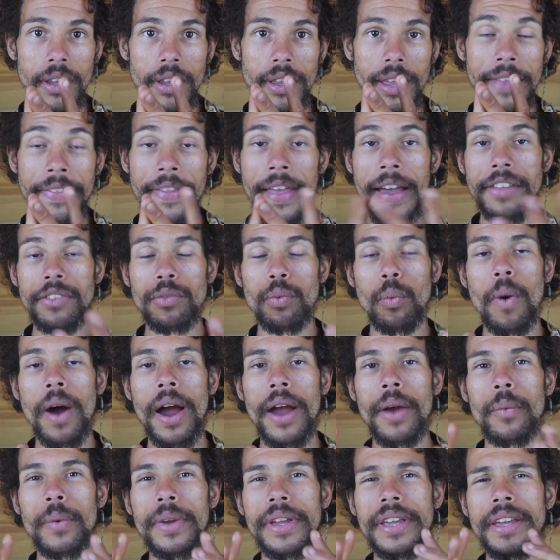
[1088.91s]
And that's
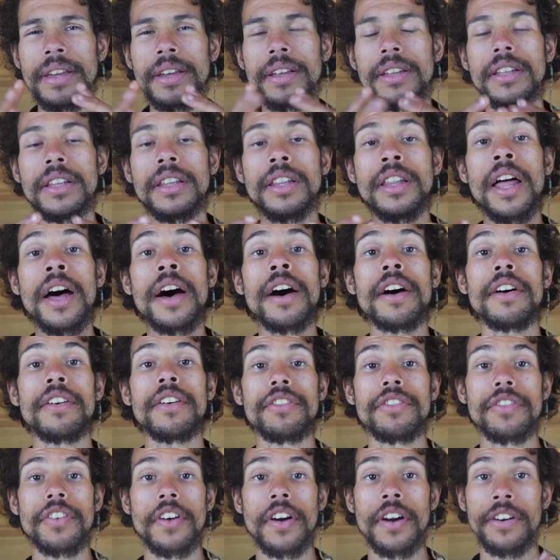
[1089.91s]
why we
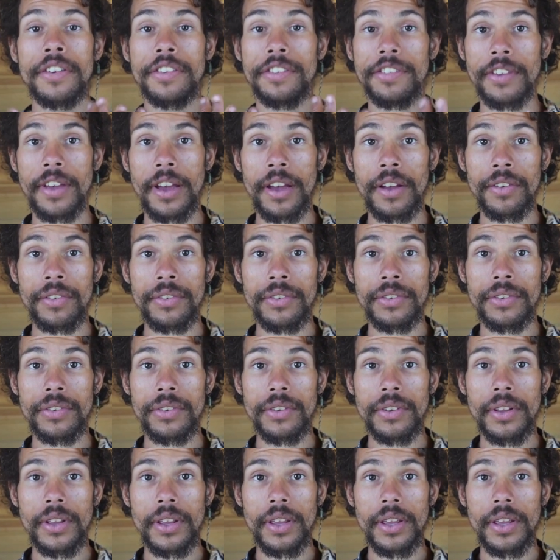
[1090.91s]
love ourselves.